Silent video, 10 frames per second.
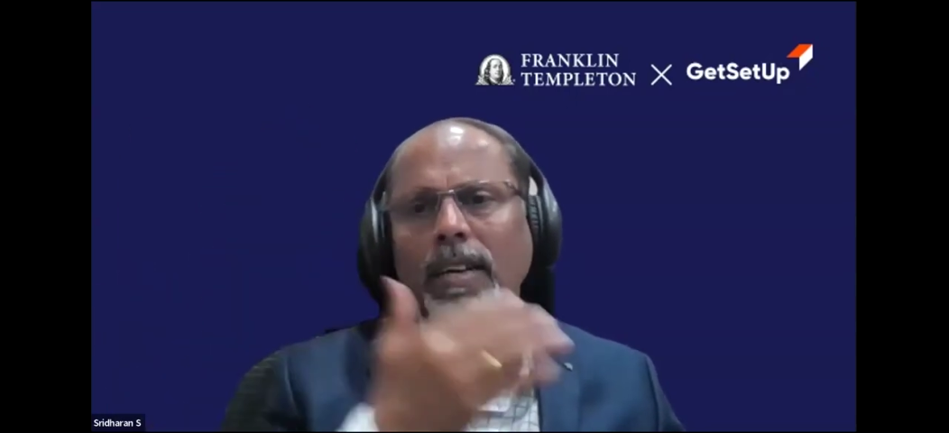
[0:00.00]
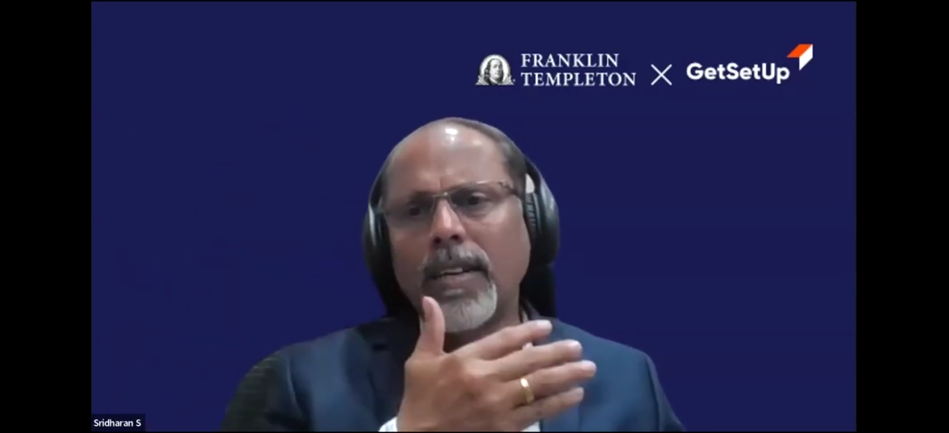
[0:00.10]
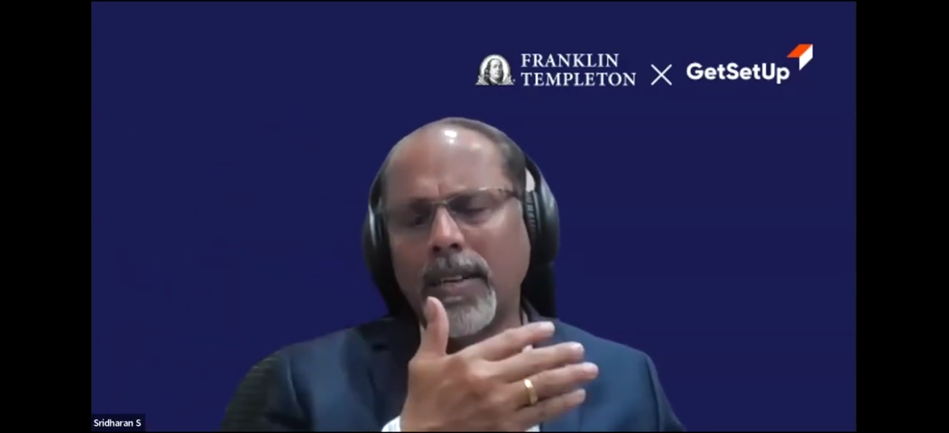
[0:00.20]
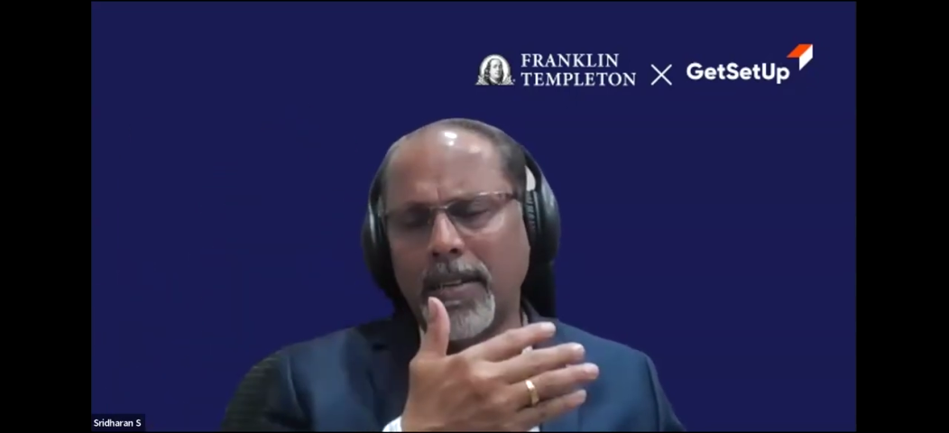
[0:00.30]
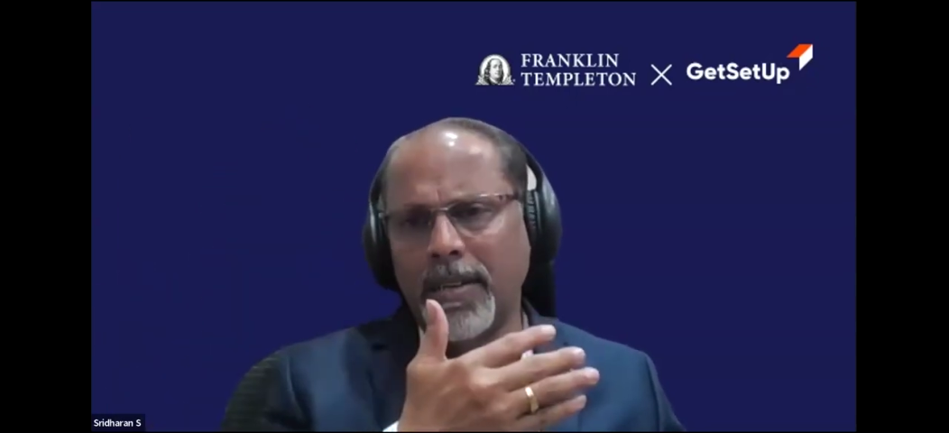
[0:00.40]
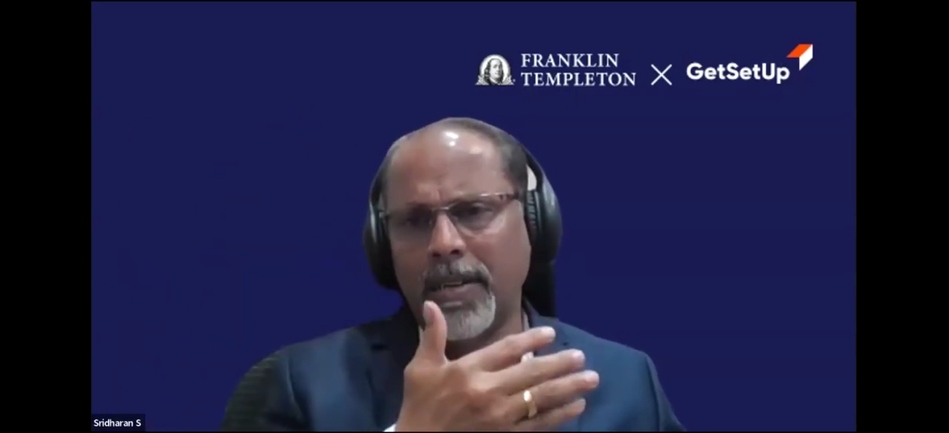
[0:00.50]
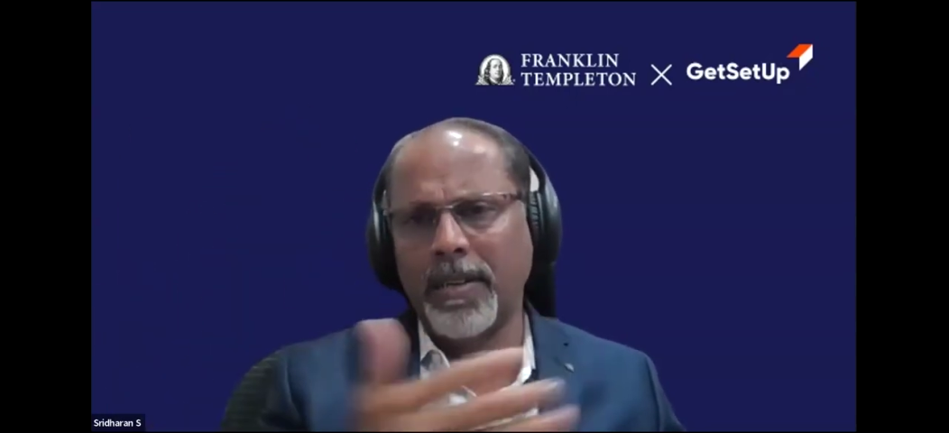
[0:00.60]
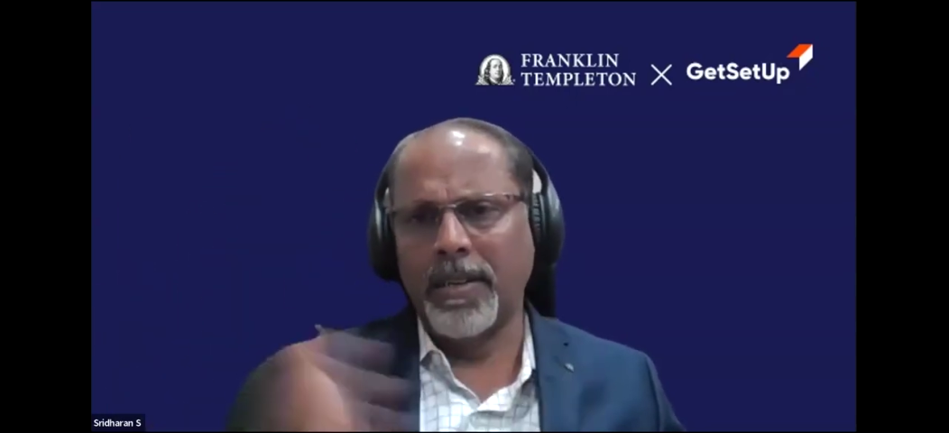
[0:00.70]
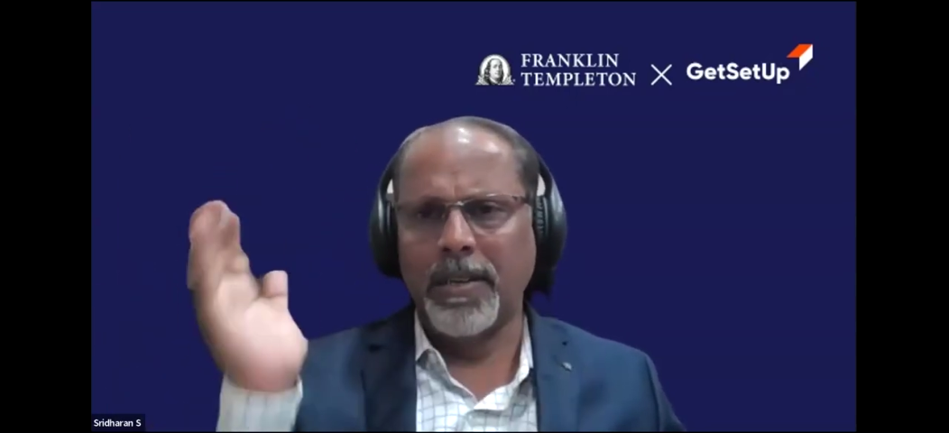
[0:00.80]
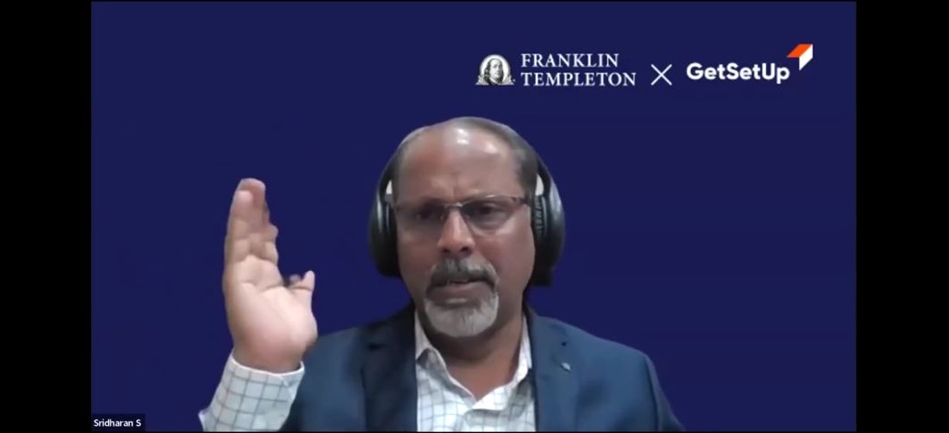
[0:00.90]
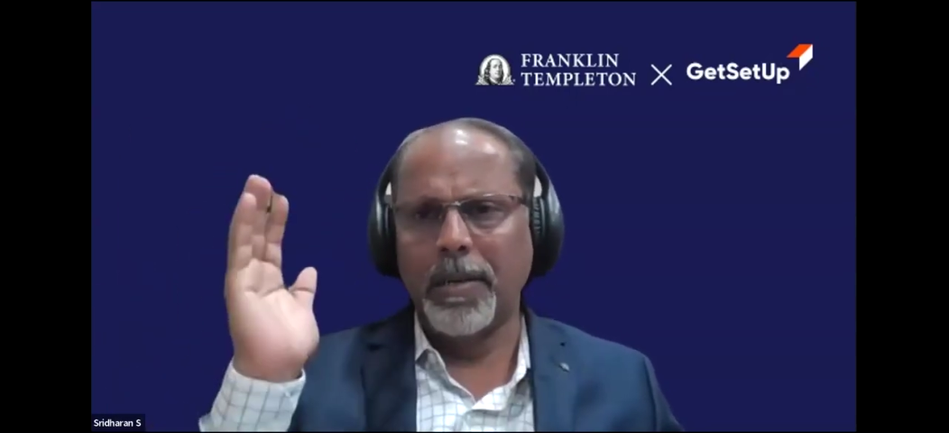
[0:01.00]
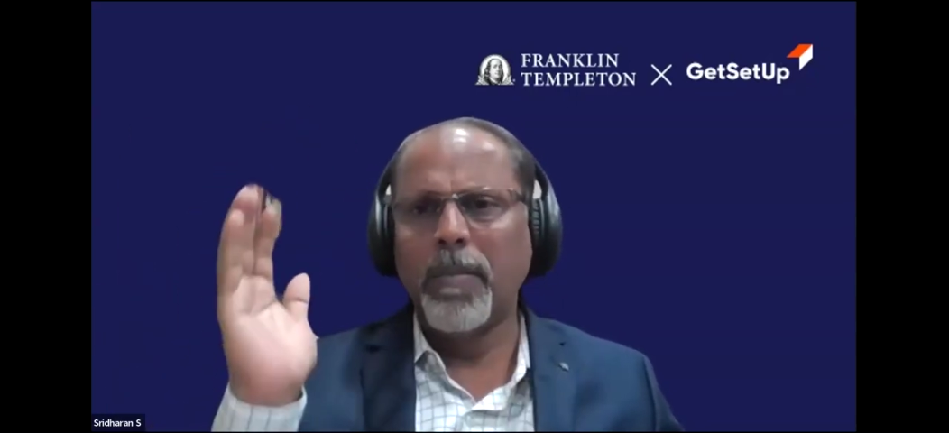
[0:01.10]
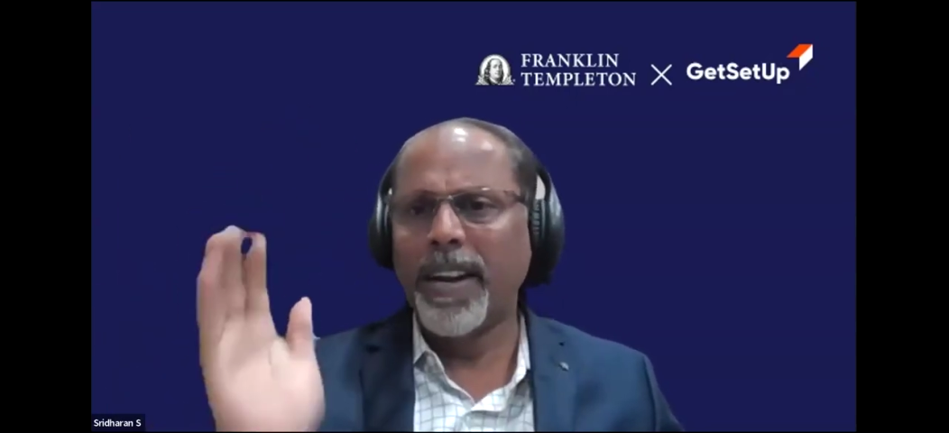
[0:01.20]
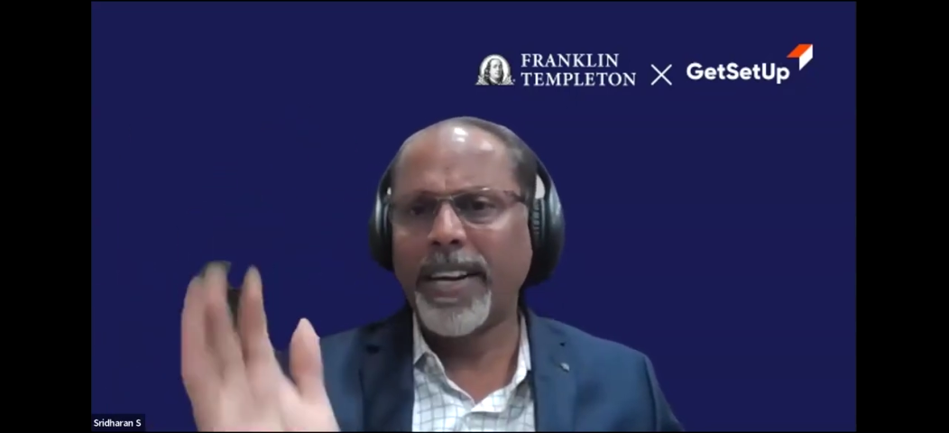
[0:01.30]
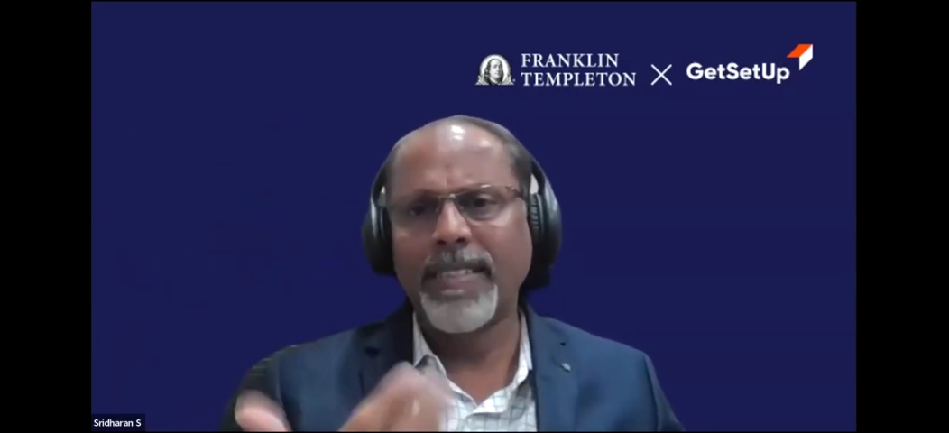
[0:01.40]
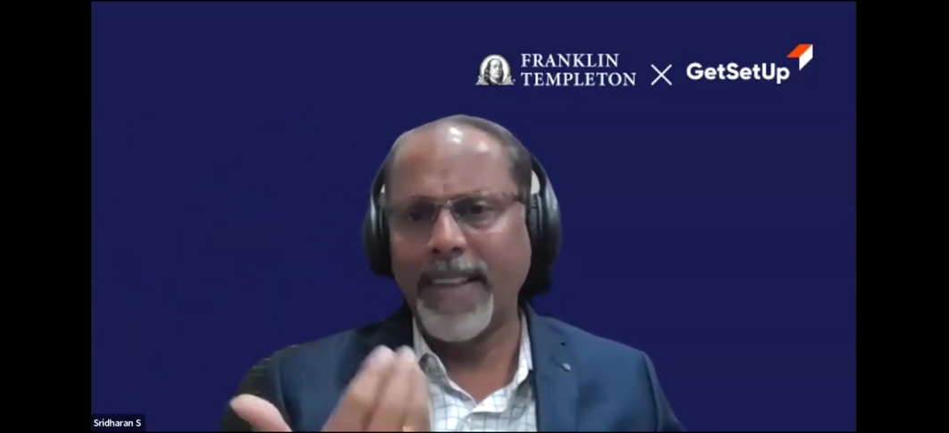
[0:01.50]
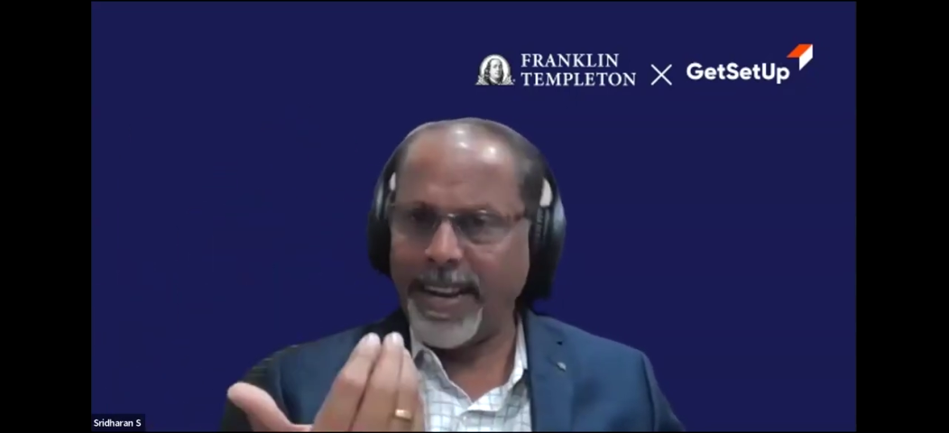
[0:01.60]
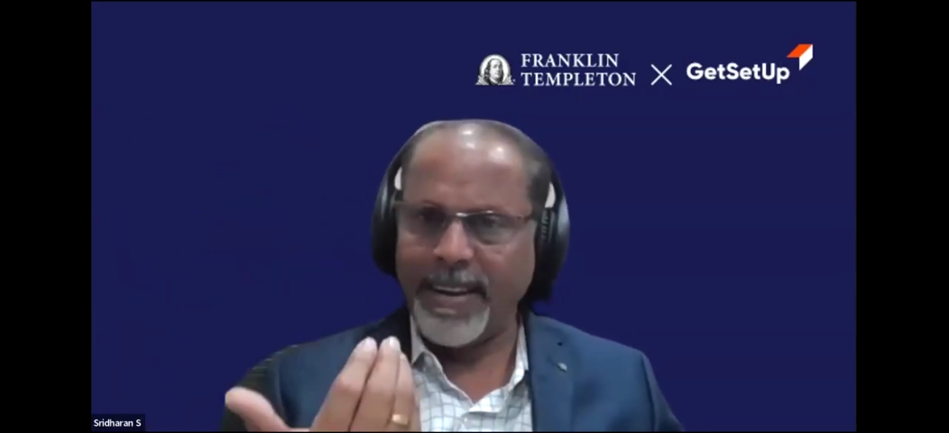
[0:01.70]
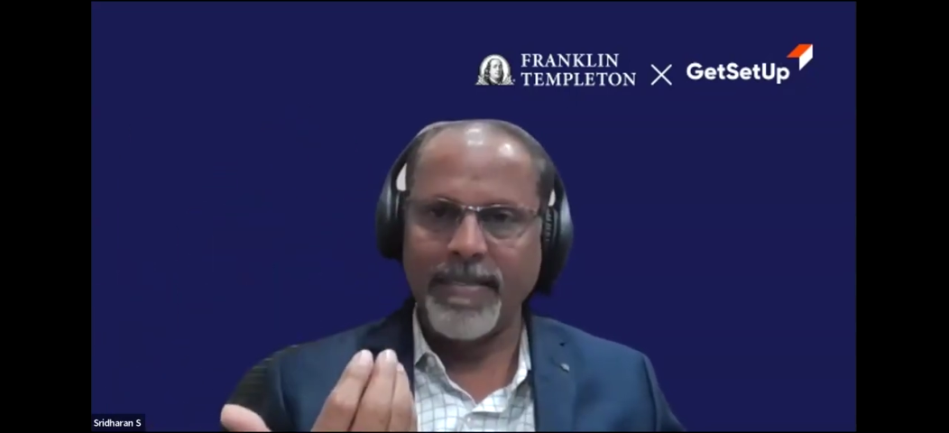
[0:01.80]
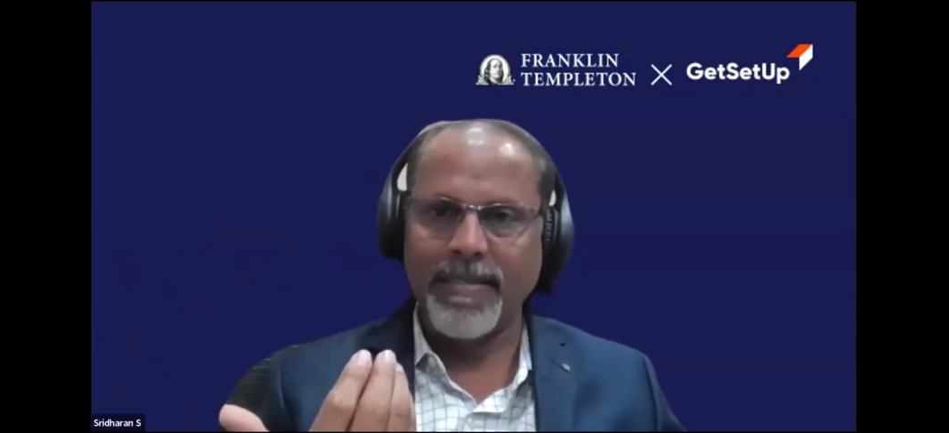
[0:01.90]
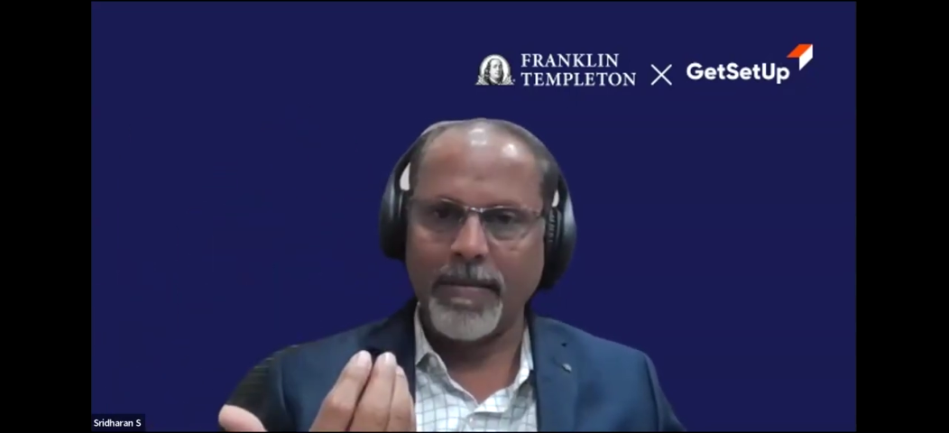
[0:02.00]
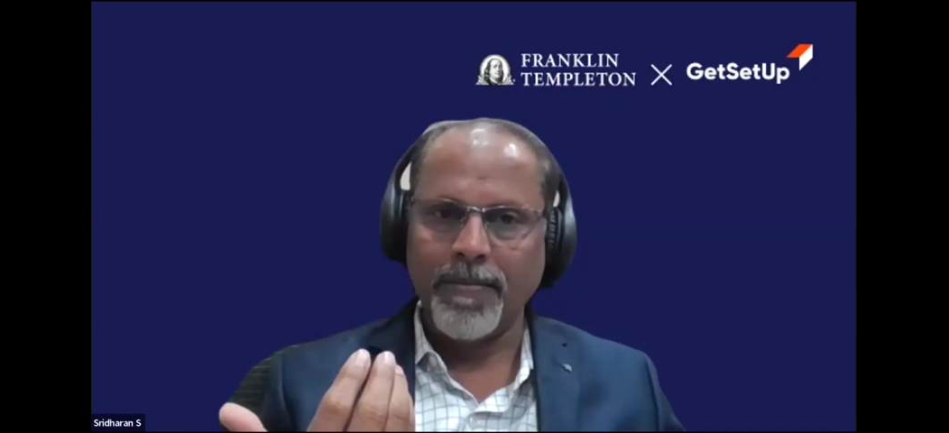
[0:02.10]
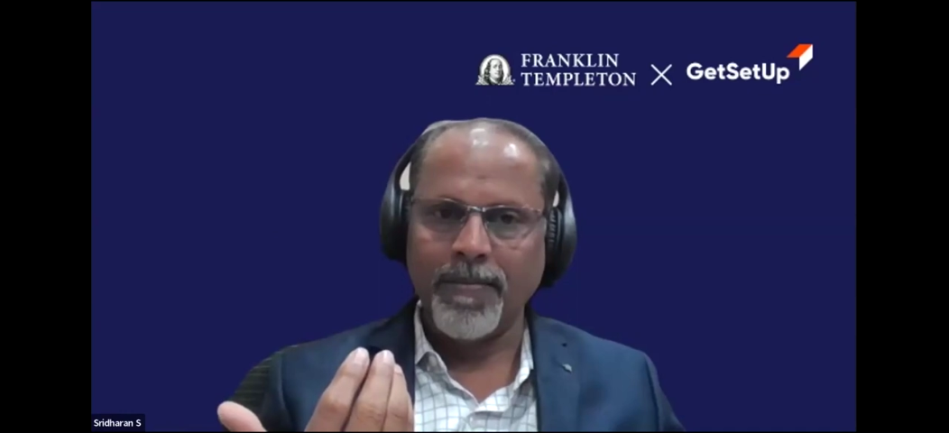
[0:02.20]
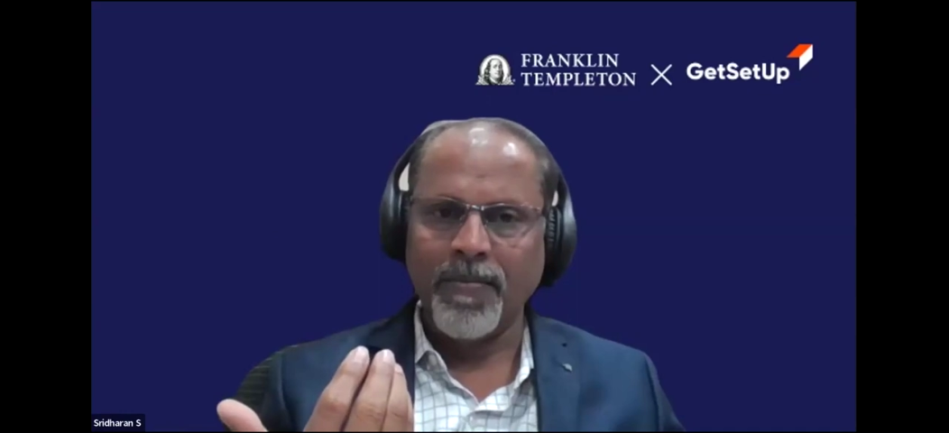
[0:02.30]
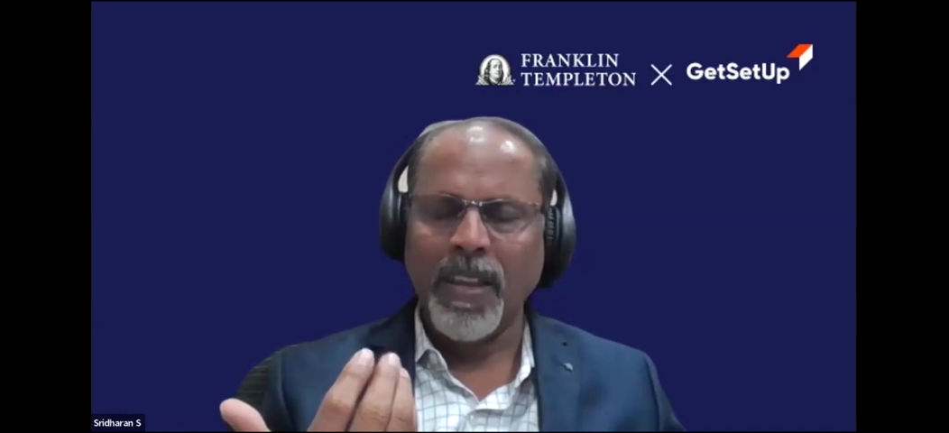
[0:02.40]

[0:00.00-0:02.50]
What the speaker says: the market cycles.